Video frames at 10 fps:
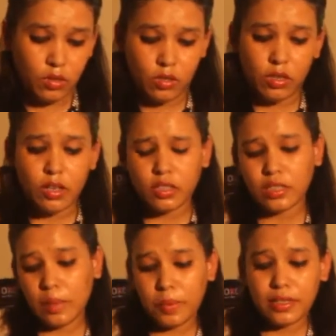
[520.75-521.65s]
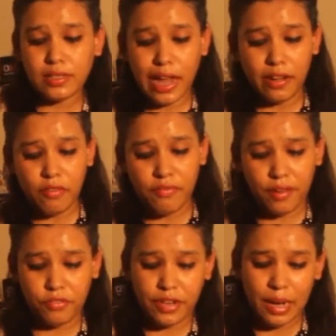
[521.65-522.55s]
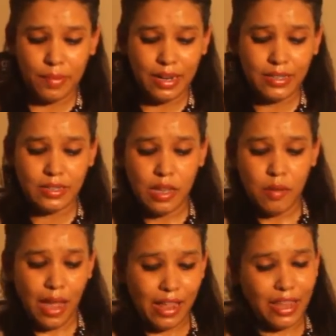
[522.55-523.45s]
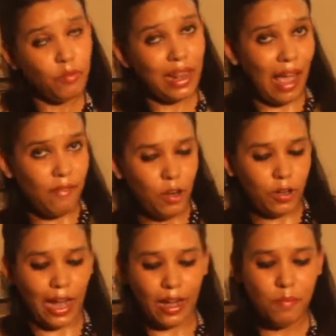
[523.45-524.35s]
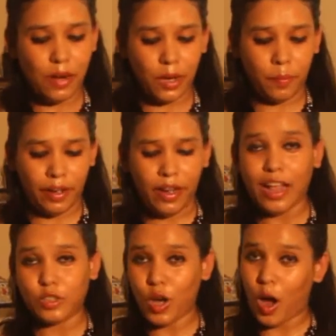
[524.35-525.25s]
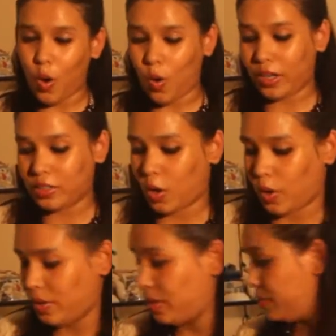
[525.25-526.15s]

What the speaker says: So let's just keep it aside for 5 to 10 minutes, and then we'll have a look at our Matar Paneer as to how long it's going.